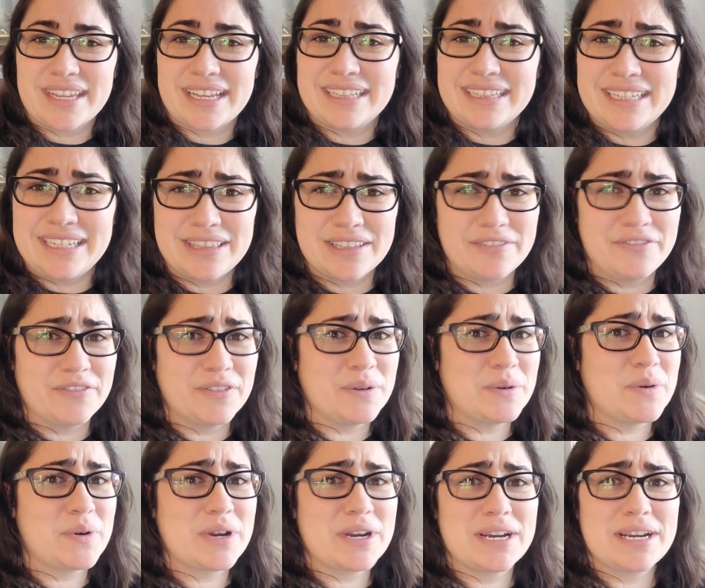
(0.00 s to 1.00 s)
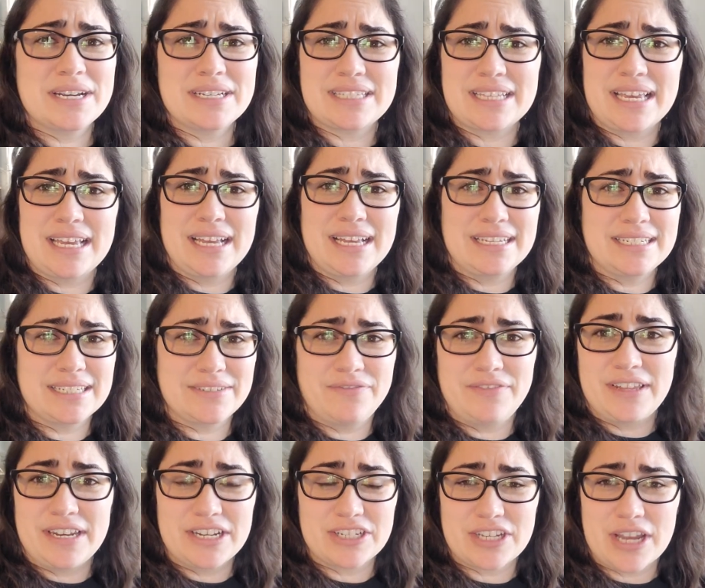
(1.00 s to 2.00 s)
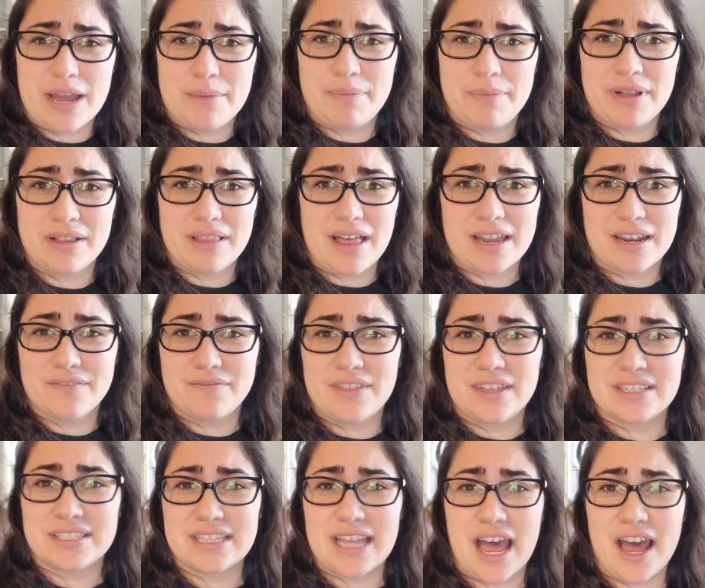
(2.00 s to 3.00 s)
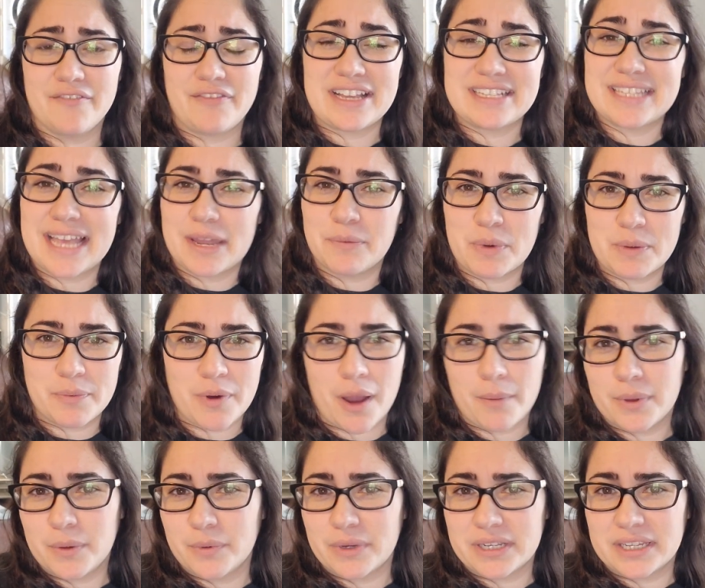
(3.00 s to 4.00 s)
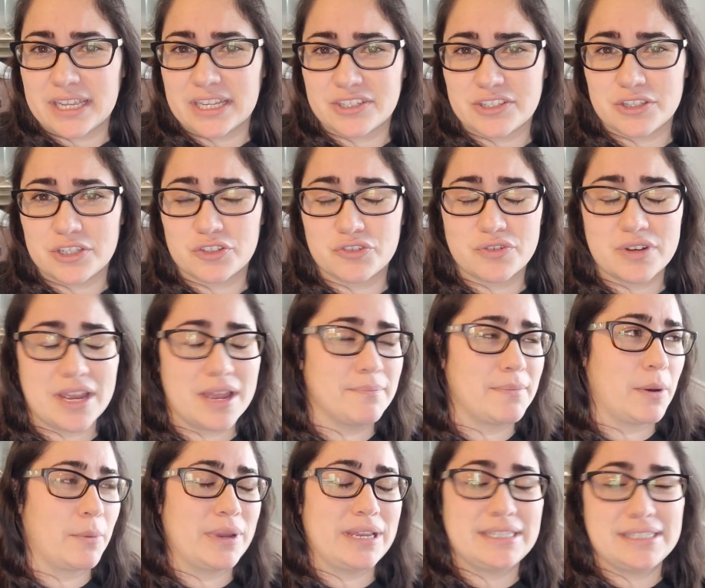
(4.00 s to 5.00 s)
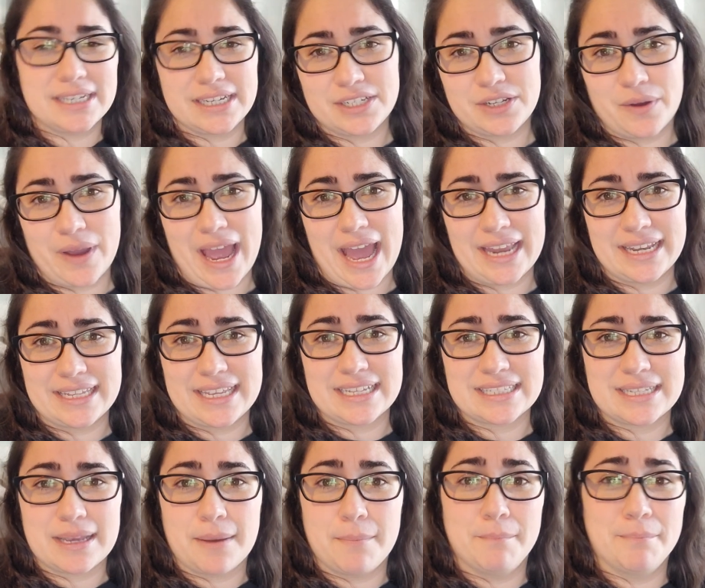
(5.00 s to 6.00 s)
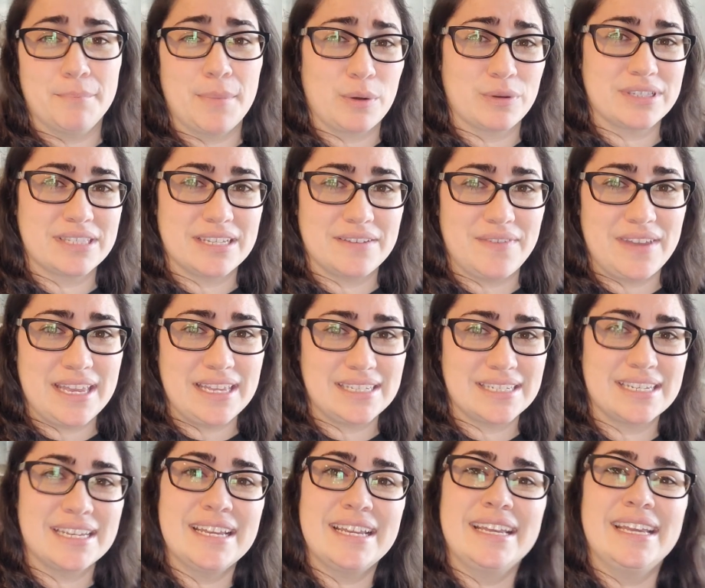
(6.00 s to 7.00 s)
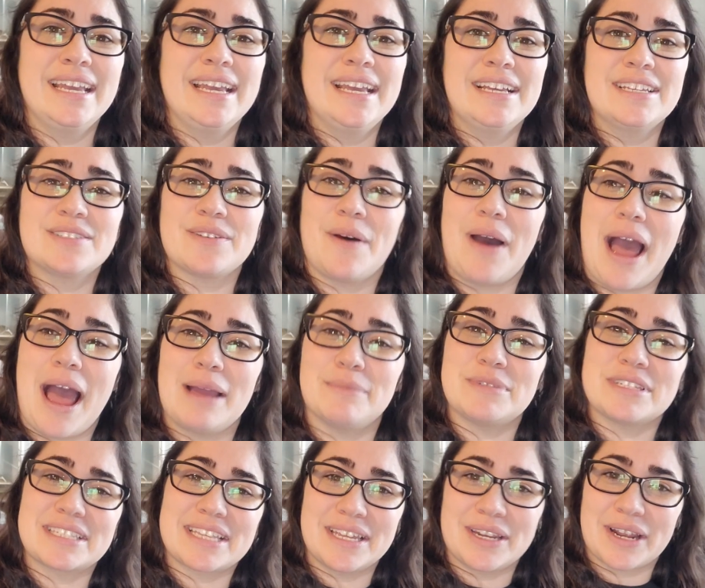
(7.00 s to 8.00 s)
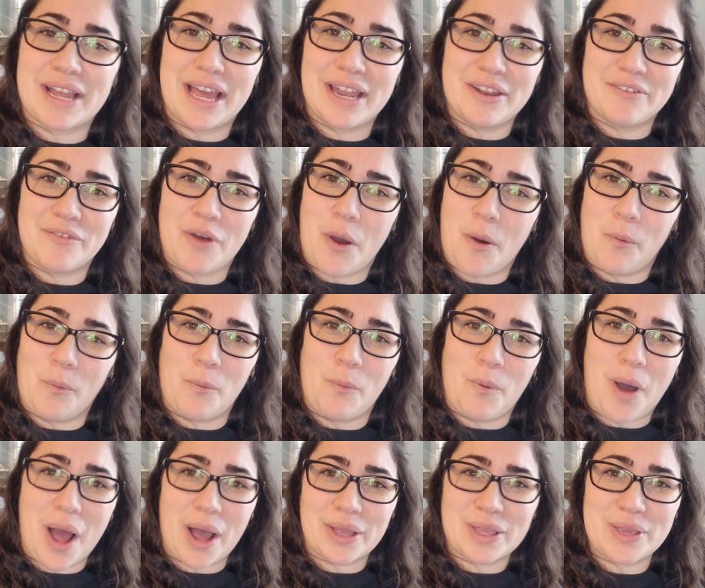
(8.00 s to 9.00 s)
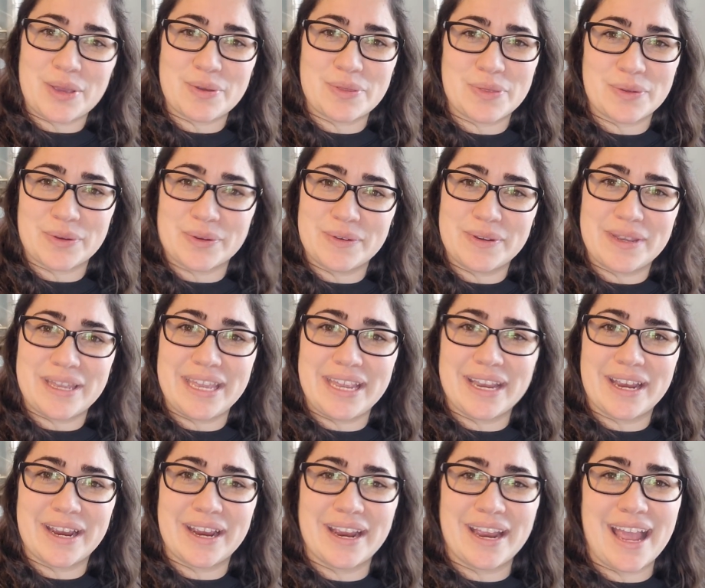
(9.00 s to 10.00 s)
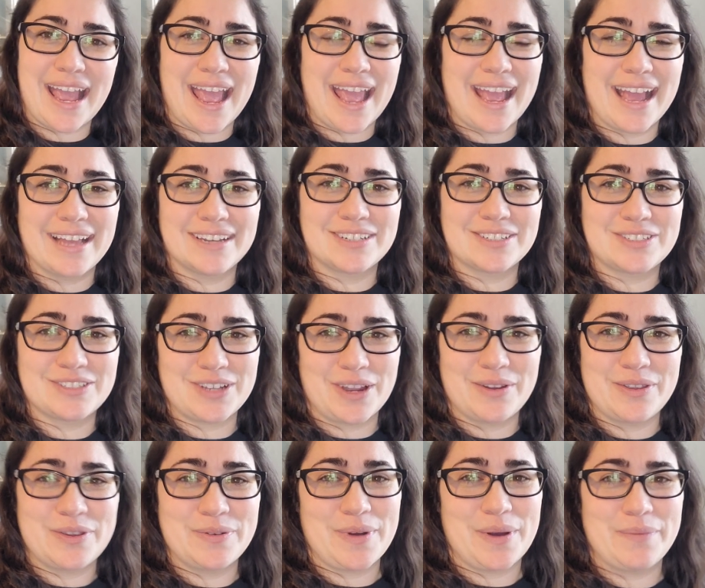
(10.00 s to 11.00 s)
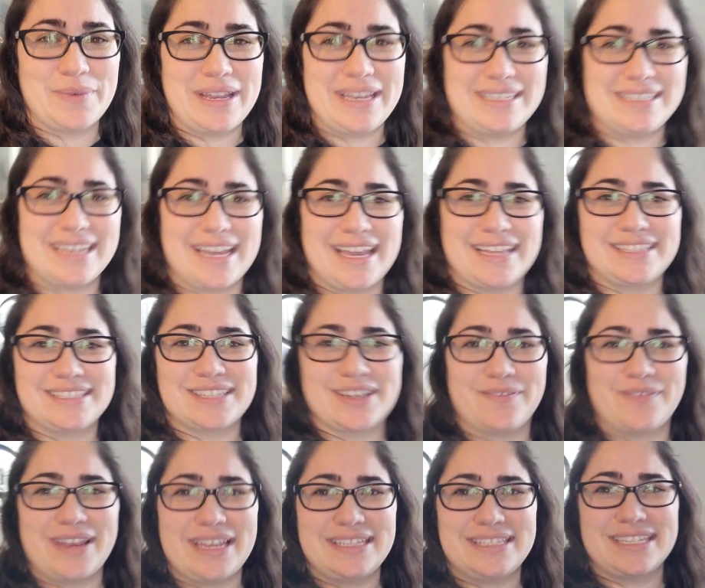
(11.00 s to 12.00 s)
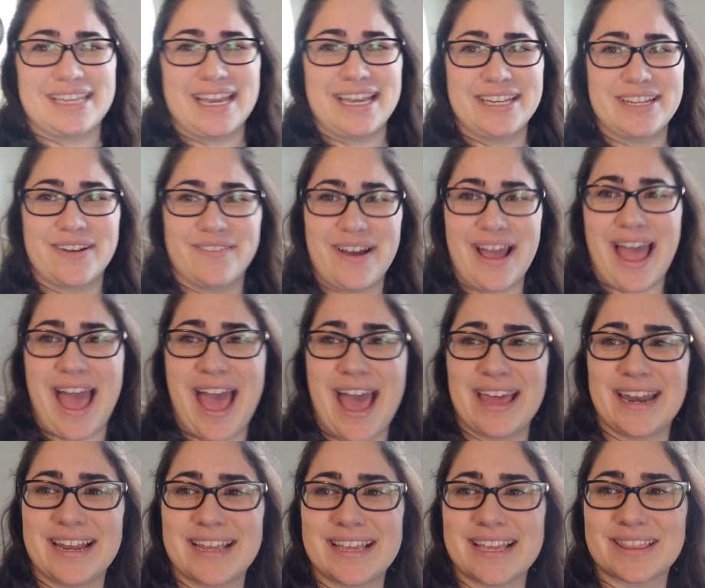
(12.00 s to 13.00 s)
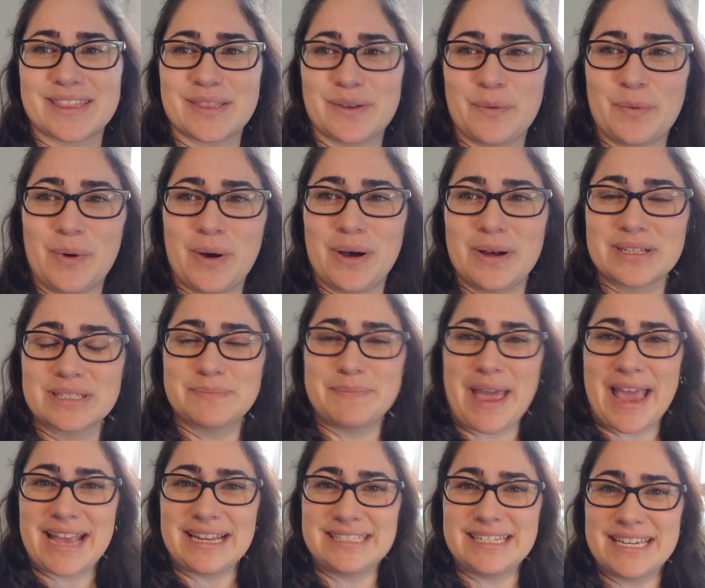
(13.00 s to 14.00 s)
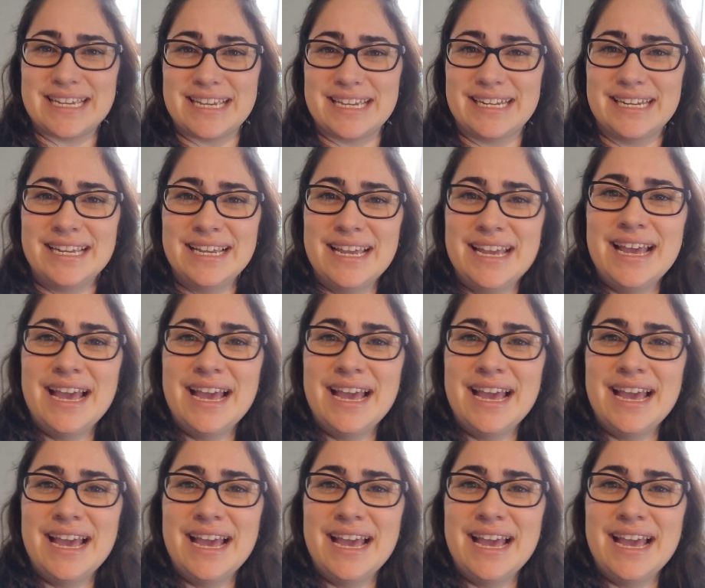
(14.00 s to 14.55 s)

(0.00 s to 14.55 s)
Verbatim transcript: clean the floors and finish up a lot of the stuff. I said we probably wouldn't get to the trim, but we did go ahead and get to most of it. So I'm just gonna kind of walk you through here and show you what we did. So we did go ahead and get the walls painted.